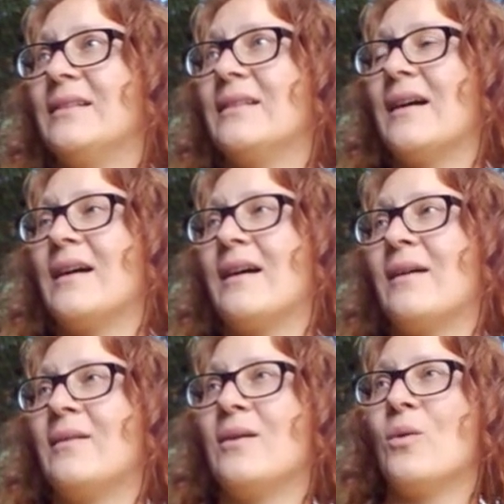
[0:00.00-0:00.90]

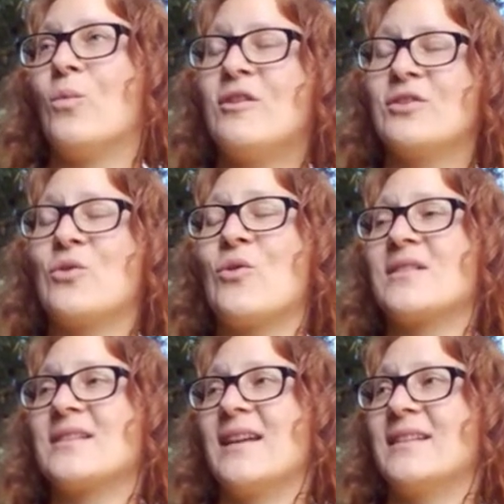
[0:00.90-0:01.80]
uh, word
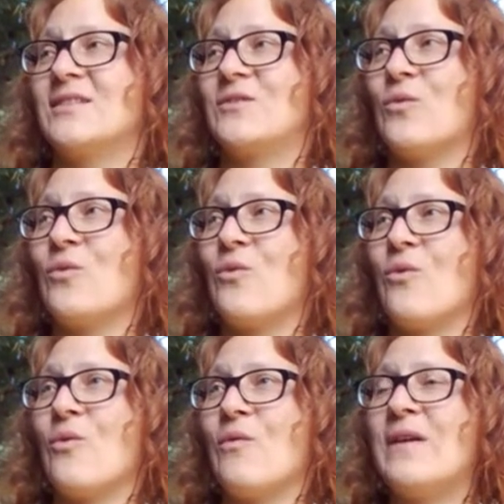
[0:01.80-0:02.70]
contest
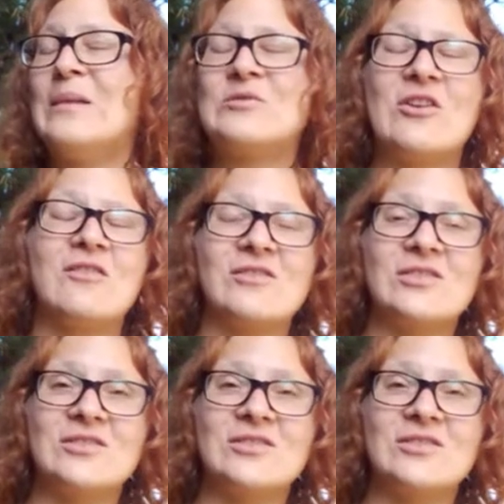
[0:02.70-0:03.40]
for film genres